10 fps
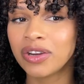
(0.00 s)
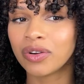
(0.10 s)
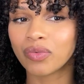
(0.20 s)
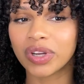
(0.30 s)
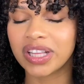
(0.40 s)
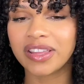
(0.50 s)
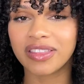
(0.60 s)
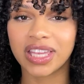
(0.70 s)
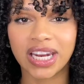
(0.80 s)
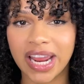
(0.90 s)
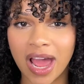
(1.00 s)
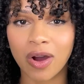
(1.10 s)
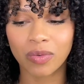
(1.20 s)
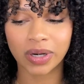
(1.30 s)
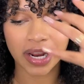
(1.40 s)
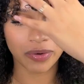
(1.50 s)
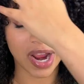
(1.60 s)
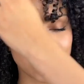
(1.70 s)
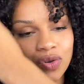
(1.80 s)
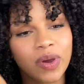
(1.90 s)
really thinning out when I
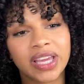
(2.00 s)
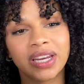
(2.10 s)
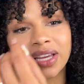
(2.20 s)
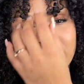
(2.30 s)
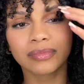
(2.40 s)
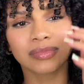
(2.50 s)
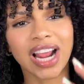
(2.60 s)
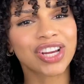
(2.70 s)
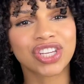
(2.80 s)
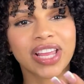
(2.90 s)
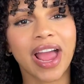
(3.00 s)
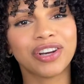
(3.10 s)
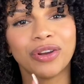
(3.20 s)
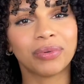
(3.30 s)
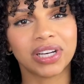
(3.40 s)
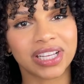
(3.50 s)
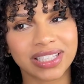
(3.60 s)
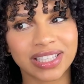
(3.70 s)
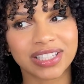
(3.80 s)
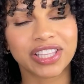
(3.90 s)
graduated. Actually, I know what it
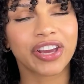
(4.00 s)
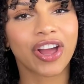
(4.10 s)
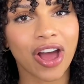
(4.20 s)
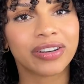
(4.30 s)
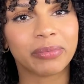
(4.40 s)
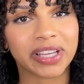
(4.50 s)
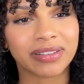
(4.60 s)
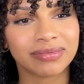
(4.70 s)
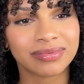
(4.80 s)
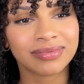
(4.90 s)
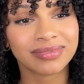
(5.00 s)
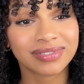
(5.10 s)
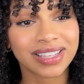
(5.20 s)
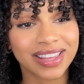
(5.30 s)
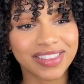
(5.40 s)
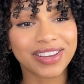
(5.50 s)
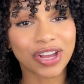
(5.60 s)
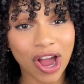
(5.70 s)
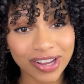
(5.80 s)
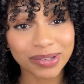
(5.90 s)
is. It's the economy. The
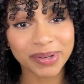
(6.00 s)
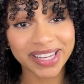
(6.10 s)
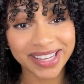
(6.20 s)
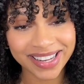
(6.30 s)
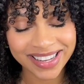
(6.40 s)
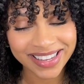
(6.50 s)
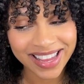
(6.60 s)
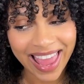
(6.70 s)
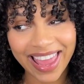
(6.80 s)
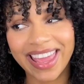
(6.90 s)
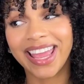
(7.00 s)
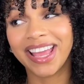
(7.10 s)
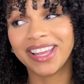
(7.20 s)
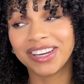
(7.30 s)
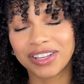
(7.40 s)
economy and